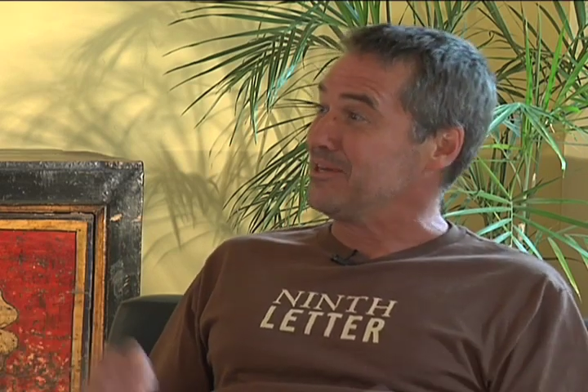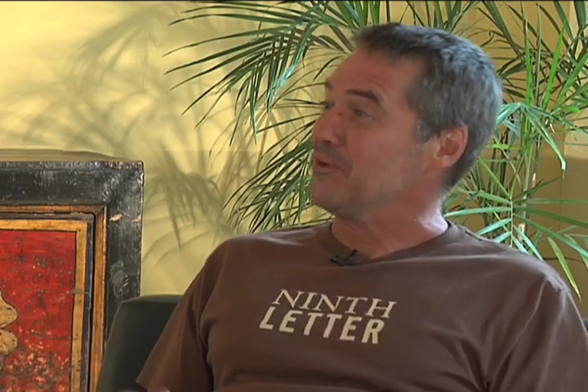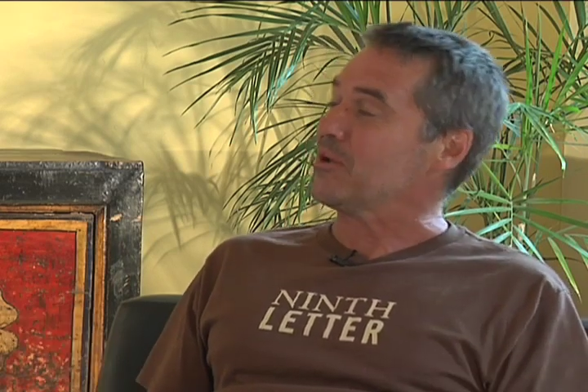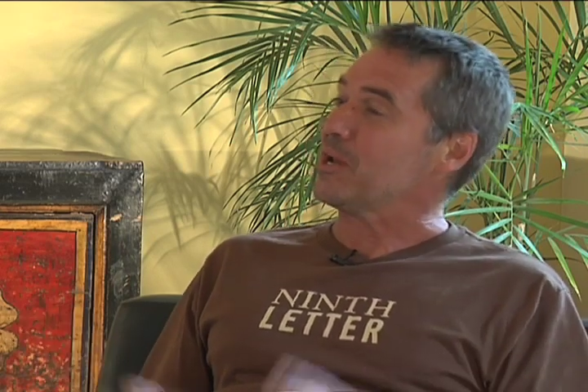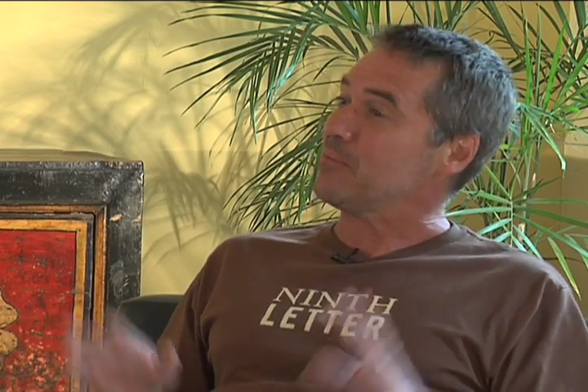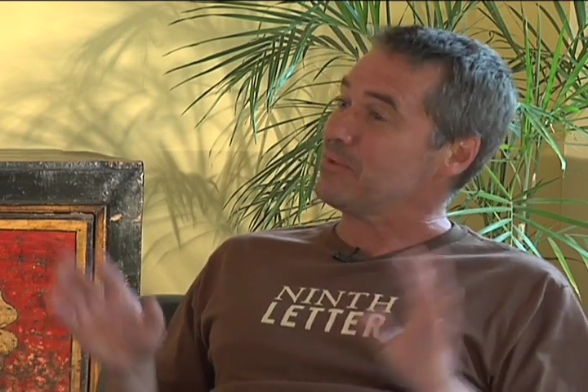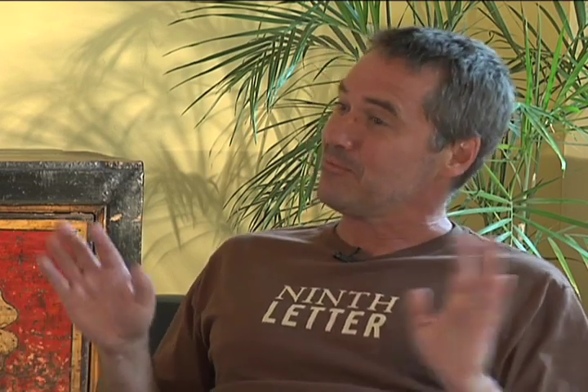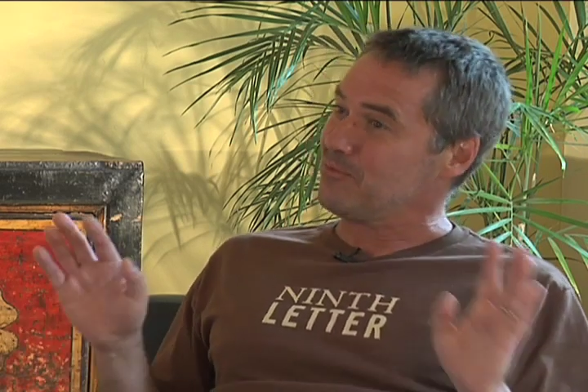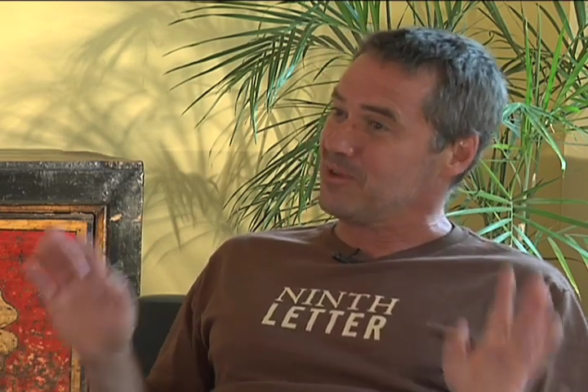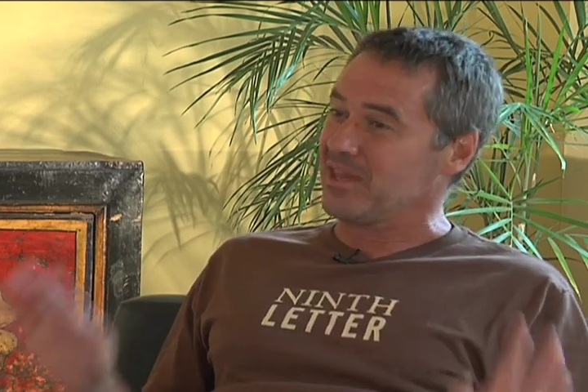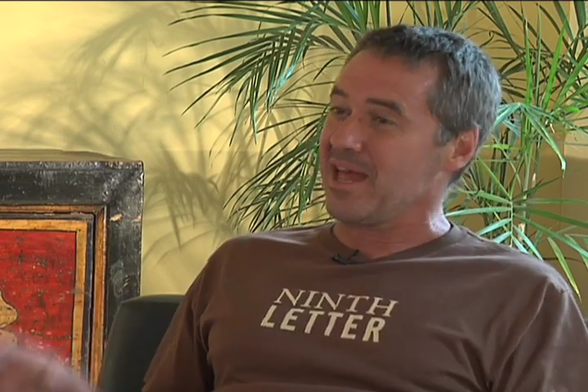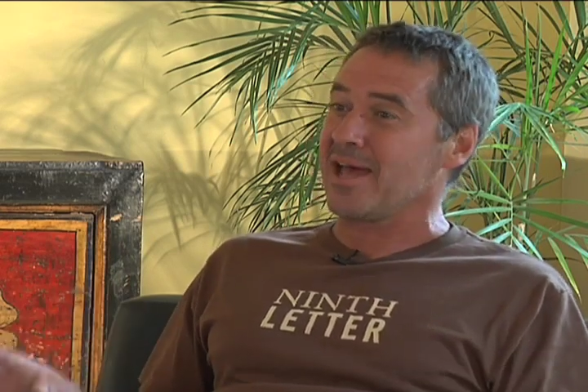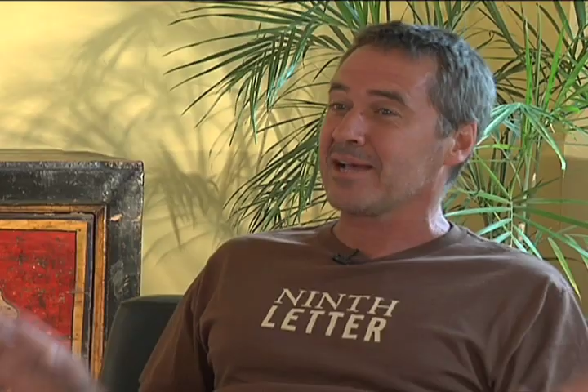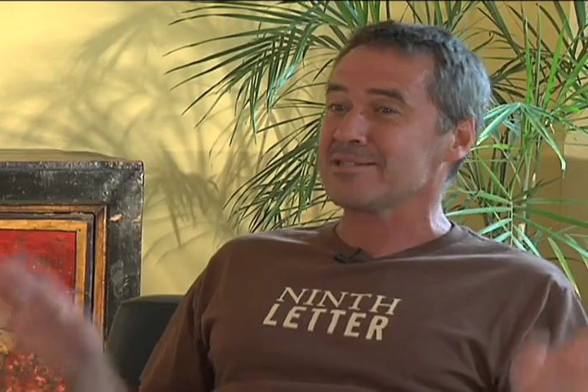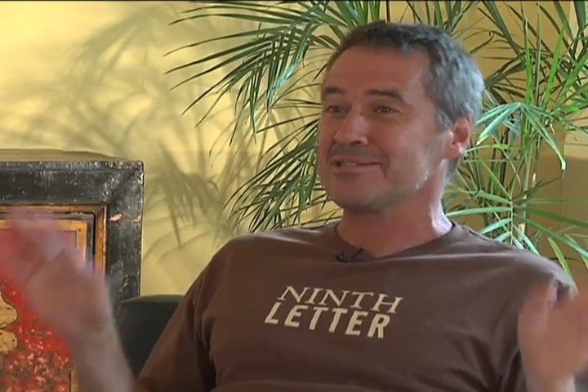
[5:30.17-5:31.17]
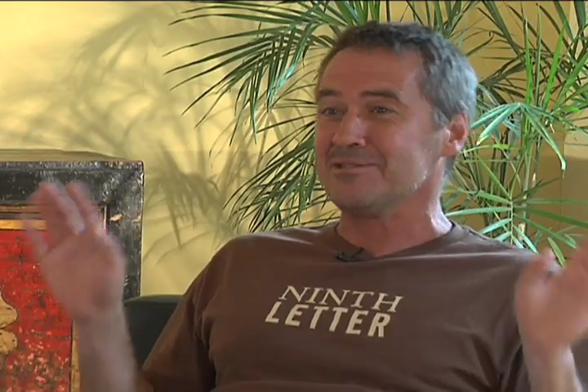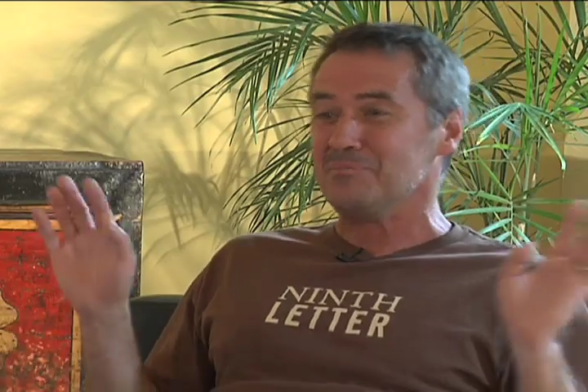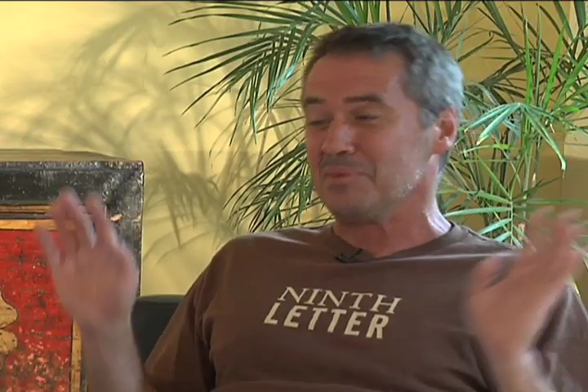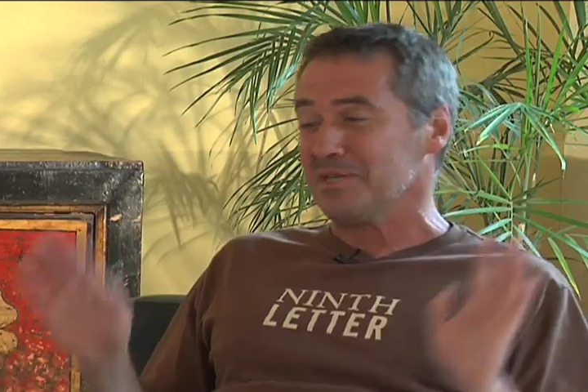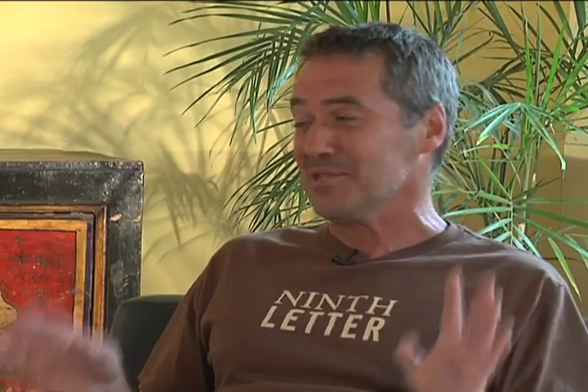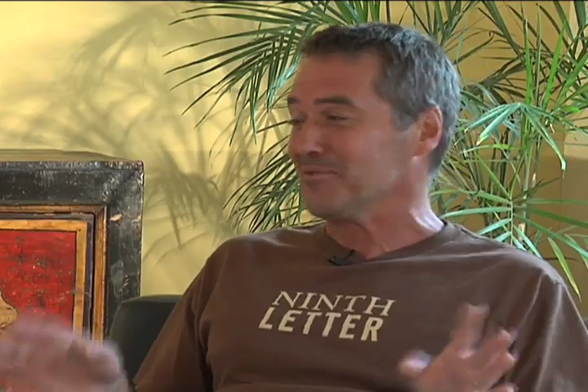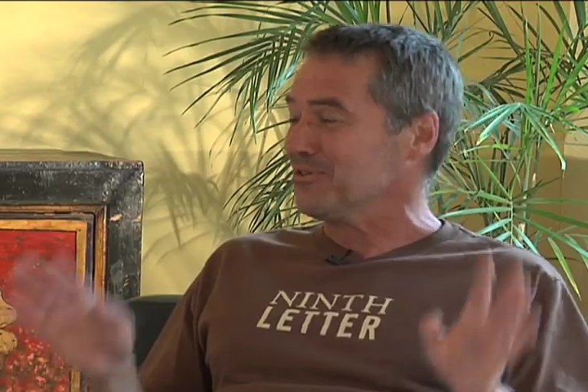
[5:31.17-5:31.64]
and I'm relaxed
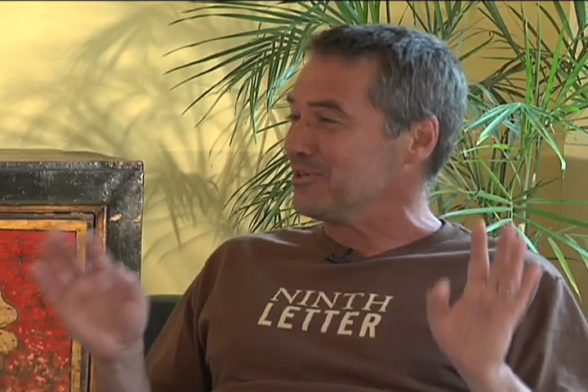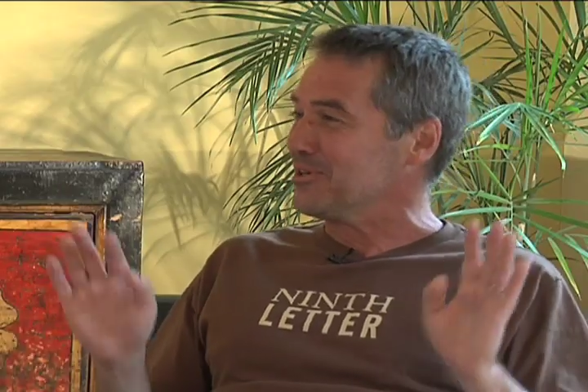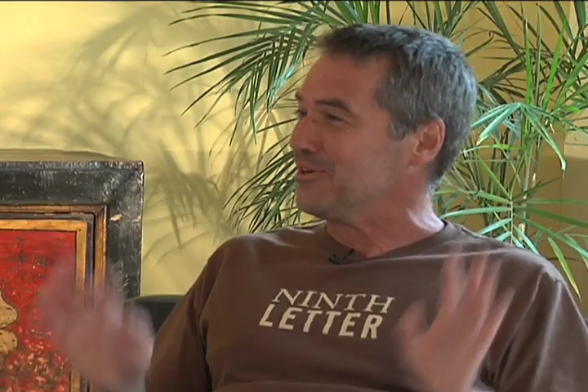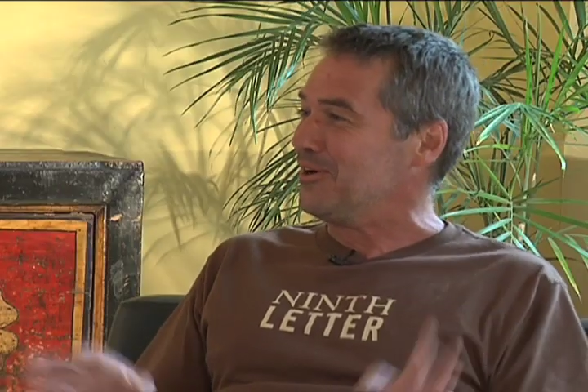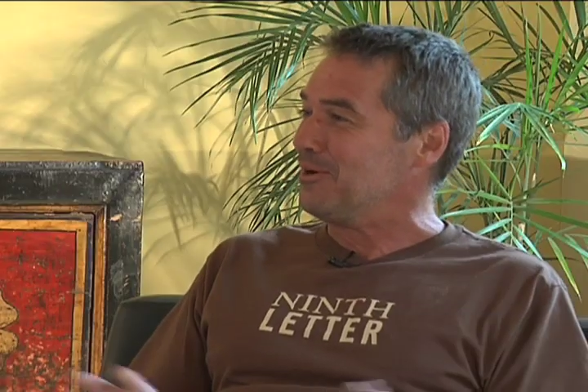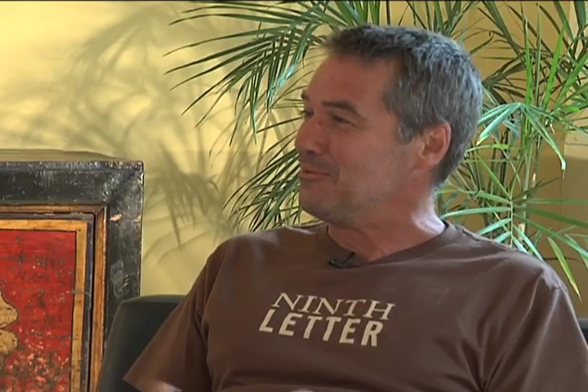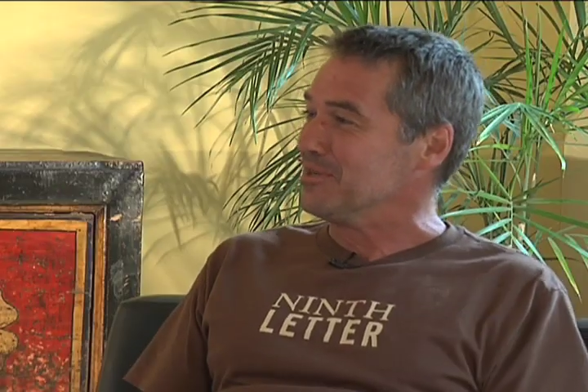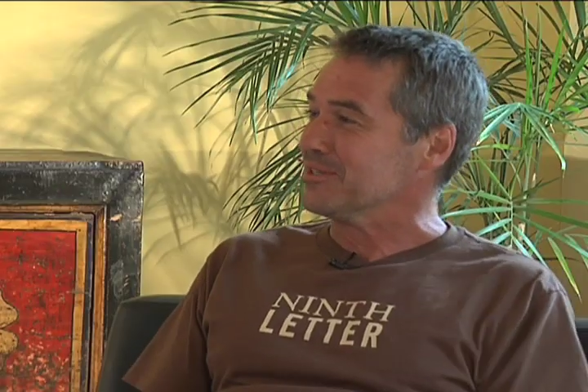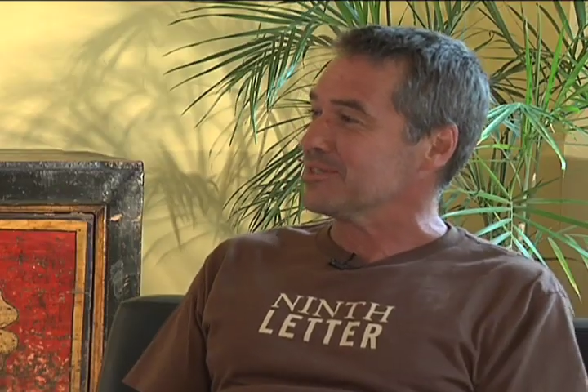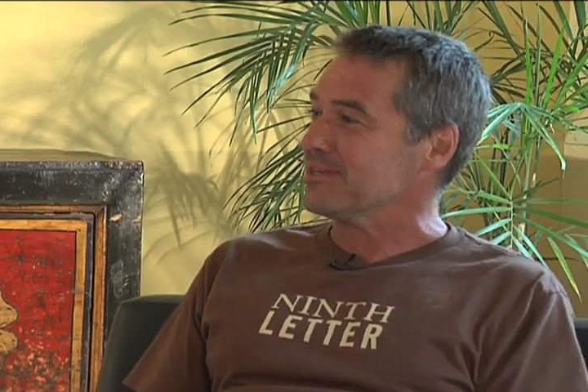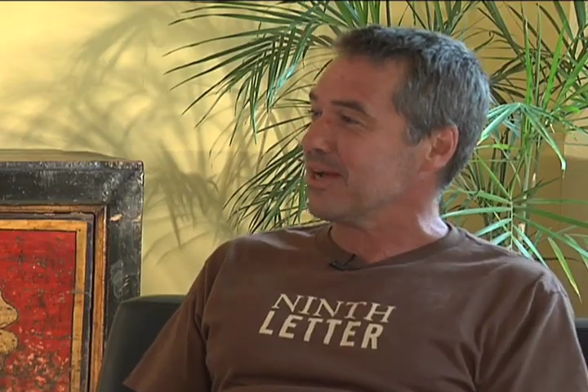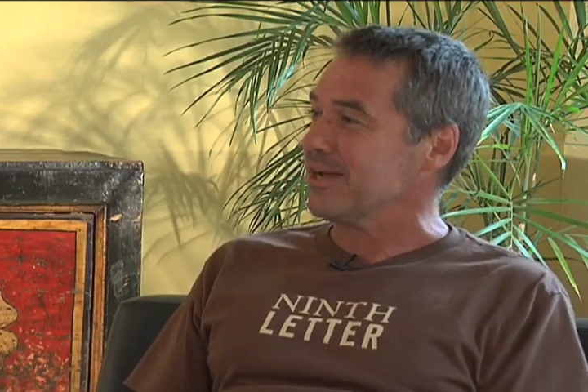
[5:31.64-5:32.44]
and peaceful and calm, and it's